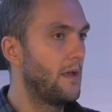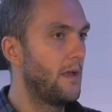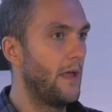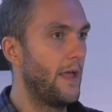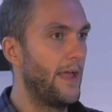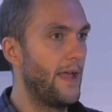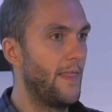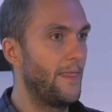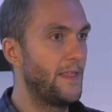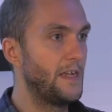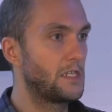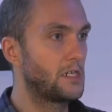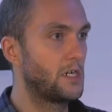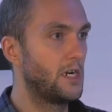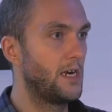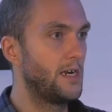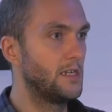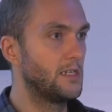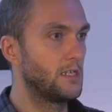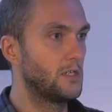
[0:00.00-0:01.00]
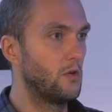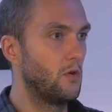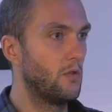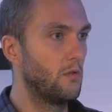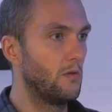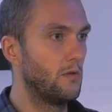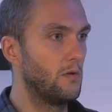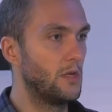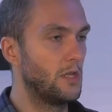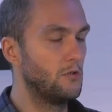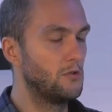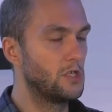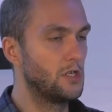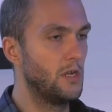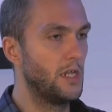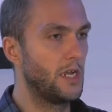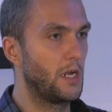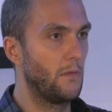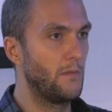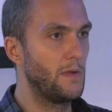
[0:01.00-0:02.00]
and that car is all,
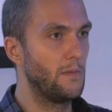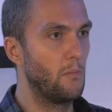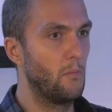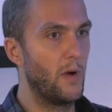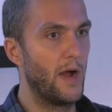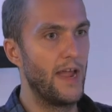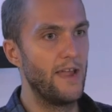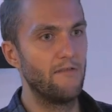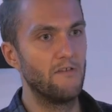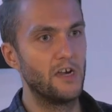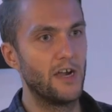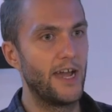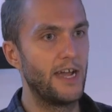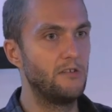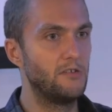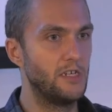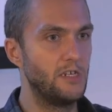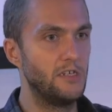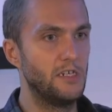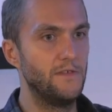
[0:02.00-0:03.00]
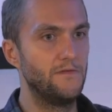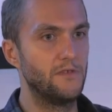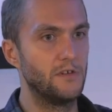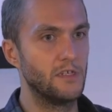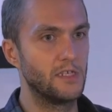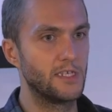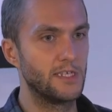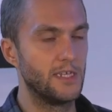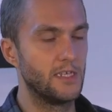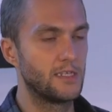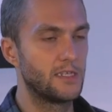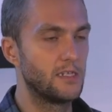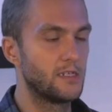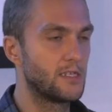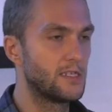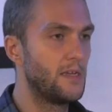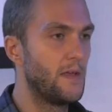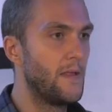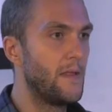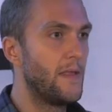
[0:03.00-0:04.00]
usually equipped by a variety of different
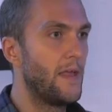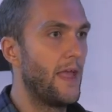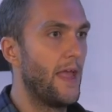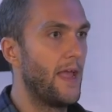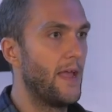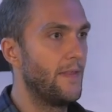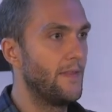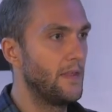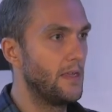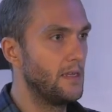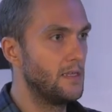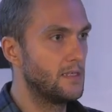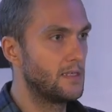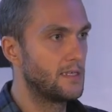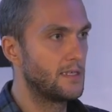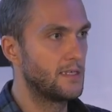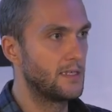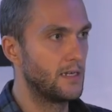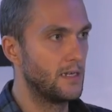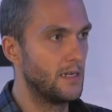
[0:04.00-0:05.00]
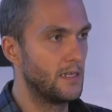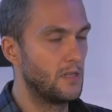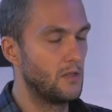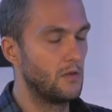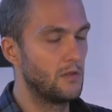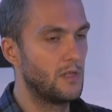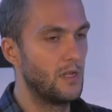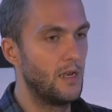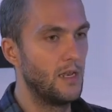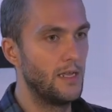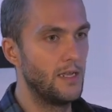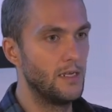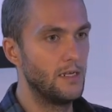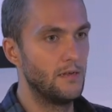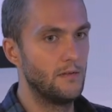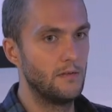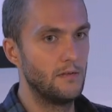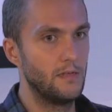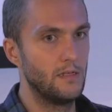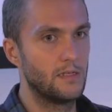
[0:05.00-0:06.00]
sensors and it's uh, totally
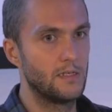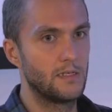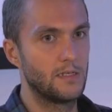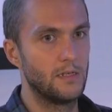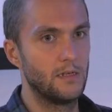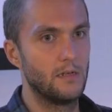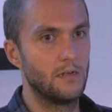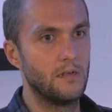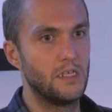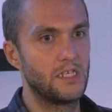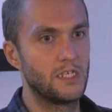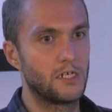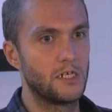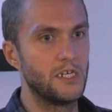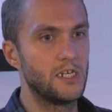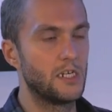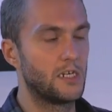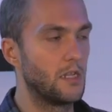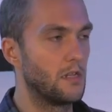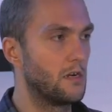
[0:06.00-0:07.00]
it's uh, it's a critical